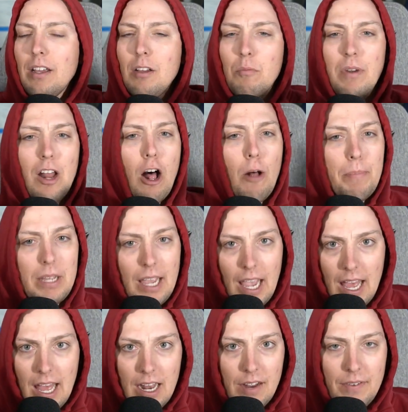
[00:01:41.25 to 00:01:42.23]
when Helping
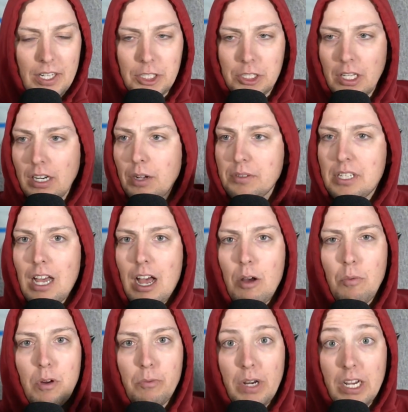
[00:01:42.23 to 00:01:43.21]
Hand eventually goes out,
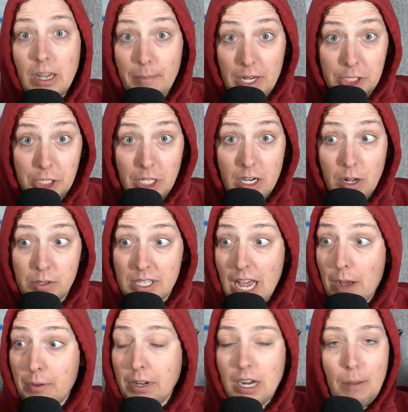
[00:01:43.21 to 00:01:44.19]
when Recommission goes
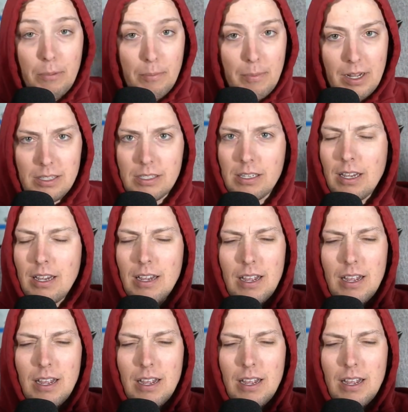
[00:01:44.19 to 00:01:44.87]
out in a couple months.